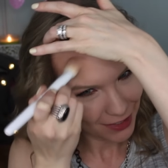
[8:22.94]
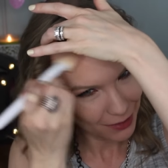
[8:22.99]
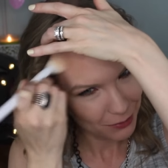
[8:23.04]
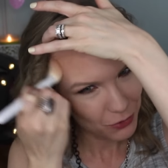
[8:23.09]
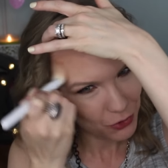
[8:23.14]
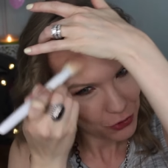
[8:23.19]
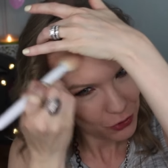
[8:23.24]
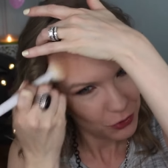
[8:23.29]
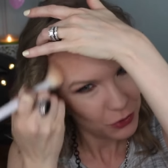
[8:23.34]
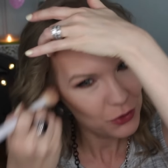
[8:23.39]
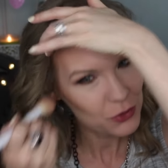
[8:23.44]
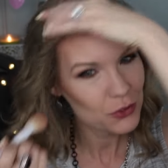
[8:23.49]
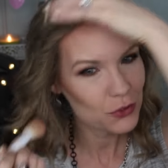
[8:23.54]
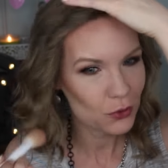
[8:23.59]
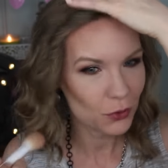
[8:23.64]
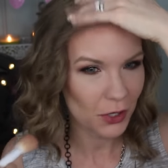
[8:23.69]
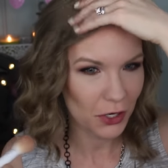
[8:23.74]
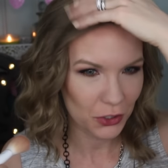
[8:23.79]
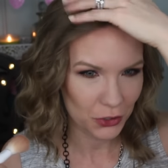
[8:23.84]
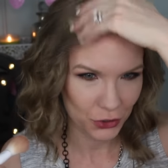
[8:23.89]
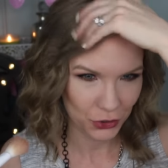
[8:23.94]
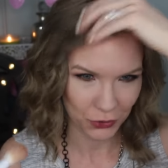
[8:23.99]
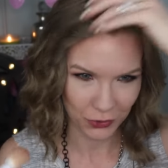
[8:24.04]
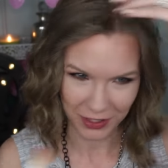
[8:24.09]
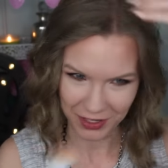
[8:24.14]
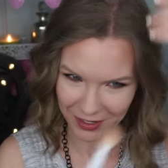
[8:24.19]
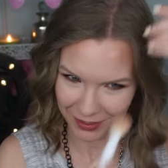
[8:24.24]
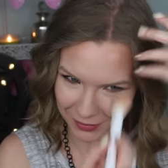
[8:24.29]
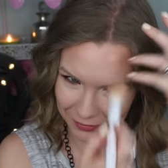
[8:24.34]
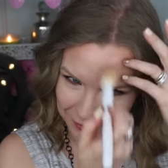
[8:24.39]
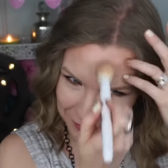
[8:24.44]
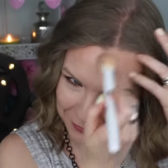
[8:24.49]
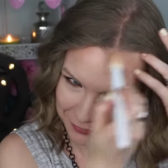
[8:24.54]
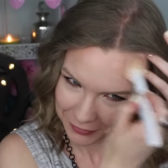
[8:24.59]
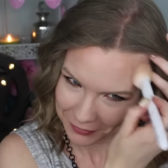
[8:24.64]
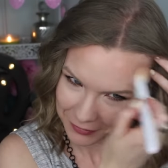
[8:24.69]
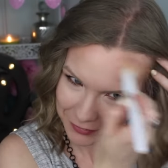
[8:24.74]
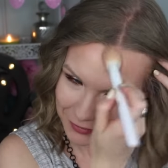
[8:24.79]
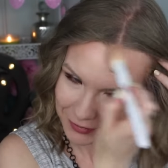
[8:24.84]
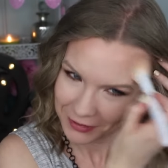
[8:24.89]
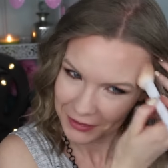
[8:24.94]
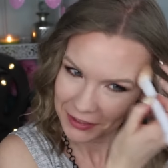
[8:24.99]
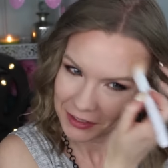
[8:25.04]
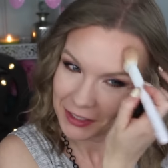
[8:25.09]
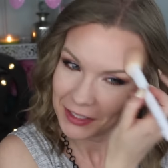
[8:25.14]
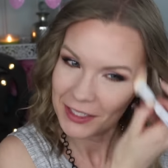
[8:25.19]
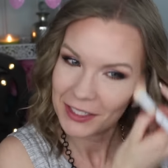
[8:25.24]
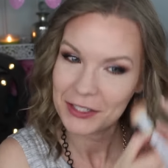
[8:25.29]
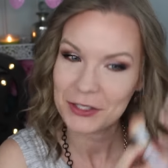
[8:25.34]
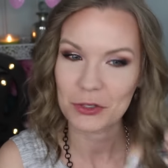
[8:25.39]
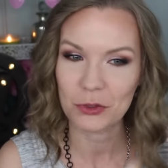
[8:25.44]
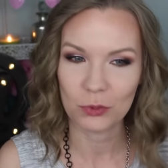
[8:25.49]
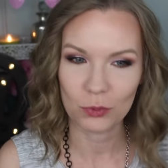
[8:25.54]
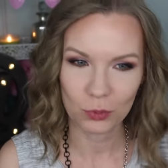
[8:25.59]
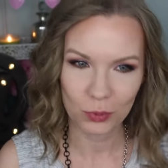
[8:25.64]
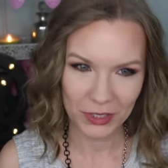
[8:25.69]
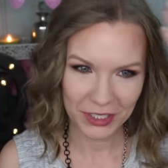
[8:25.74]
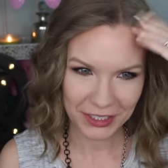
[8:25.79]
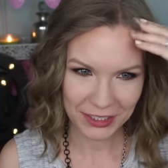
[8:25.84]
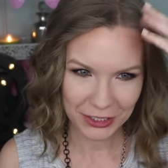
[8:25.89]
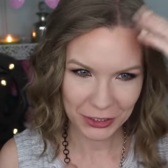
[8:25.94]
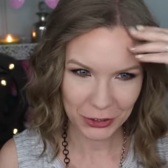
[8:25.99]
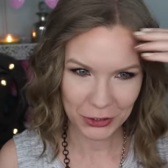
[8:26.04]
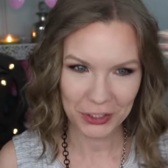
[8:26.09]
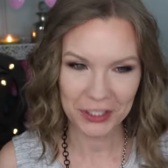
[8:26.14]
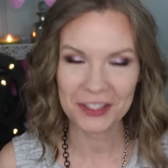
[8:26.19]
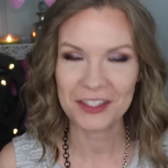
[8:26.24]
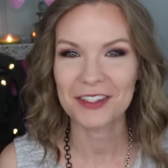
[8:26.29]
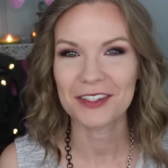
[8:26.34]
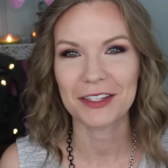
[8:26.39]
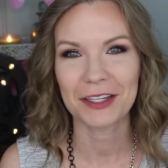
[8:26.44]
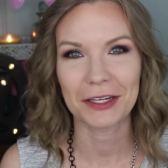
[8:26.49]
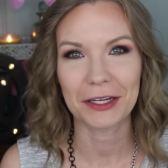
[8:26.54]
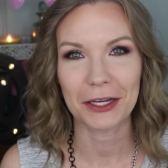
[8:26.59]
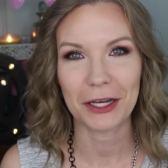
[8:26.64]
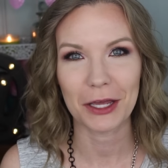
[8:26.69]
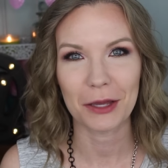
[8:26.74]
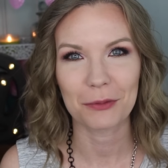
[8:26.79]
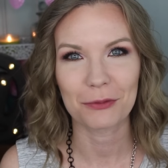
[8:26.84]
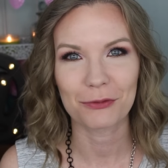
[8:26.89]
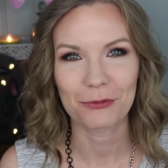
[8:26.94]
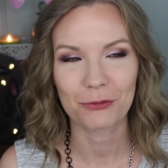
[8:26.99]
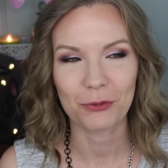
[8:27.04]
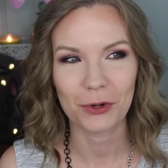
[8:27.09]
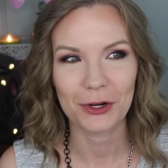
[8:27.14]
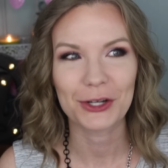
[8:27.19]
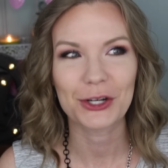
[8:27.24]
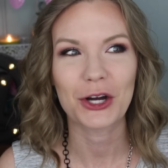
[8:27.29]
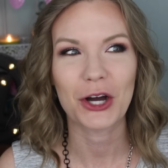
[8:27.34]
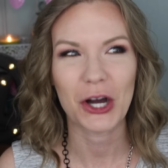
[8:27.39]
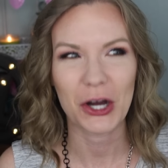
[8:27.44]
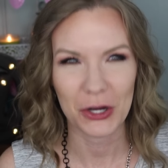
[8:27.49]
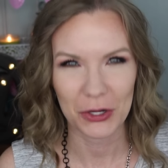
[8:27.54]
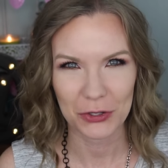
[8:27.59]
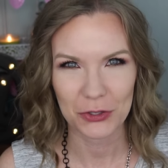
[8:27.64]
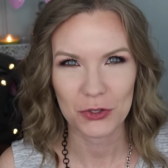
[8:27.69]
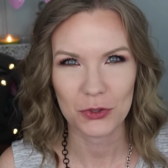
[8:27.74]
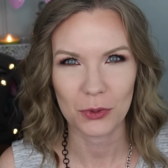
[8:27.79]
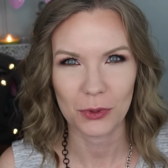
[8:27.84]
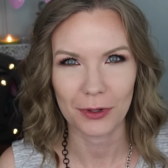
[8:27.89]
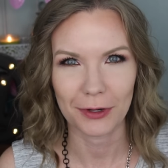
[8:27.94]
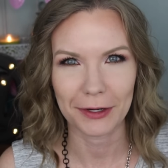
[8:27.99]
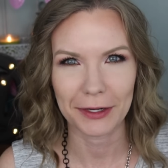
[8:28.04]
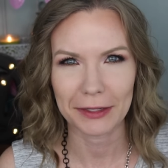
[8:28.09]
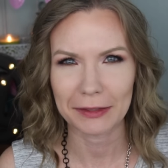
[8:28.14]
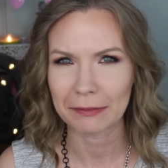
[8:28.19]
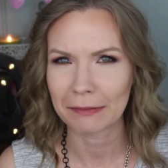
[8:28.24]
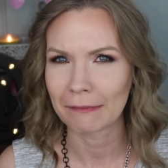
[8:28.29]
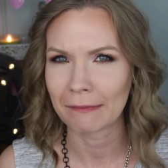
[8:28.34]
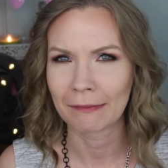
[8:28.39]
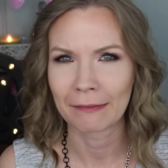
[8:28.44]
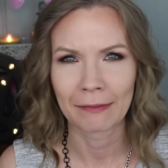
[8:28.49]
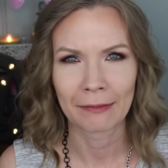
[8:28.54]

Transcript: I'm sure structuring is a really good synonym for contouring.